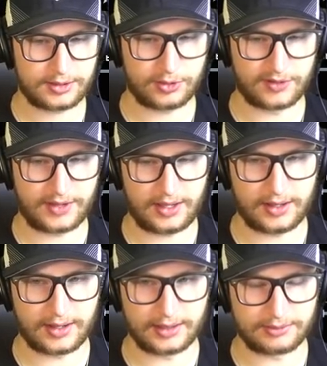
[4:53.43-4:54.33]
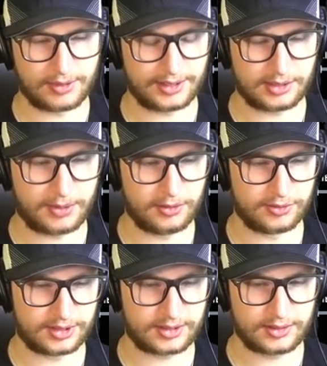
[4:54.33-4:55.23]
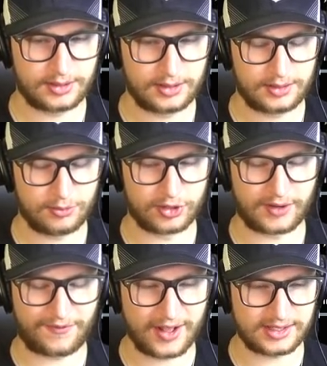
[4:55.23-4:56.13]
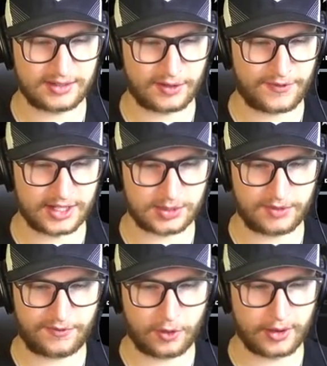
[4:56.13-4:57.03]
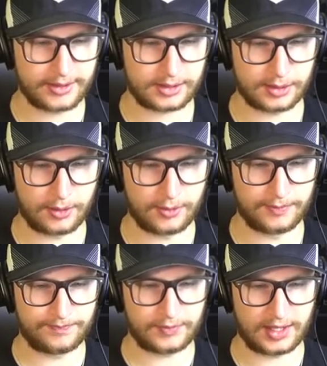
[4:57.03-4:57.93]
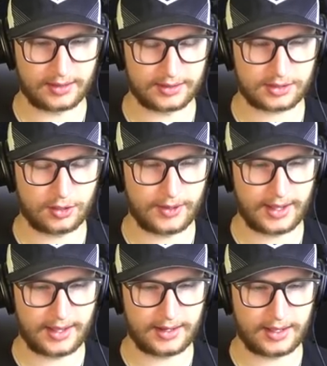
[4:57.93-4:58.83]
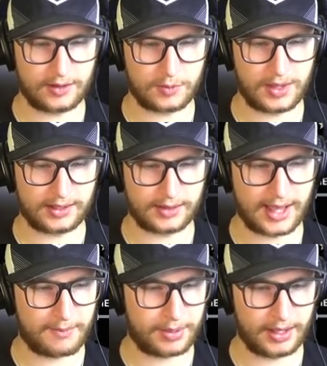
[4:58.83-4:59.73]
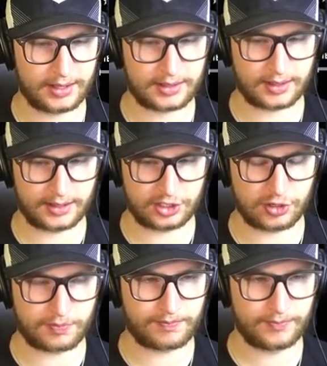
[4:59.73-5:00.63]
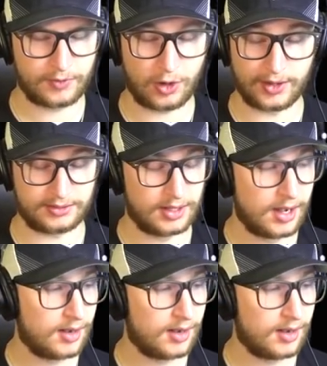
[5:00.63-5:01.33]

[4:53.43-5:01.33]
sort of a, uh, I suppose, more defensive defenseman for us. So yeah, let's go ahead and make that pick. I should. Oh, I